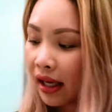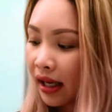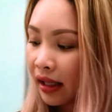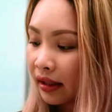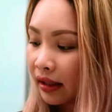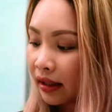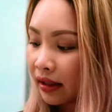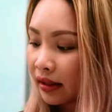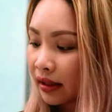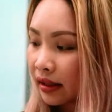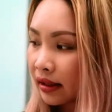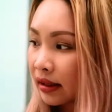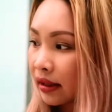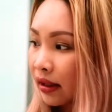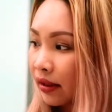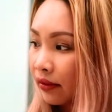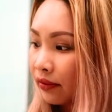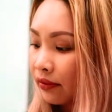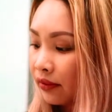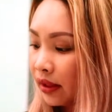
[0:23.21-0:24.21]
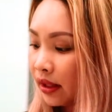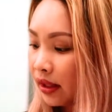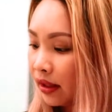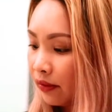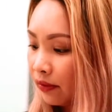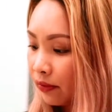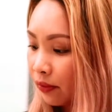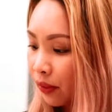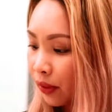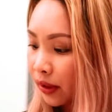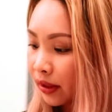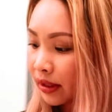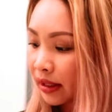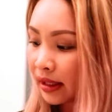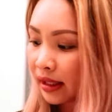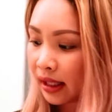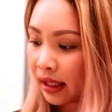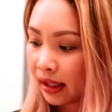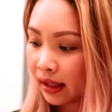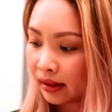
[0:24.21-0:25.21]
and this is the
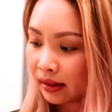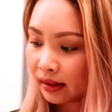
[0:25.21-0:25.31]
V48.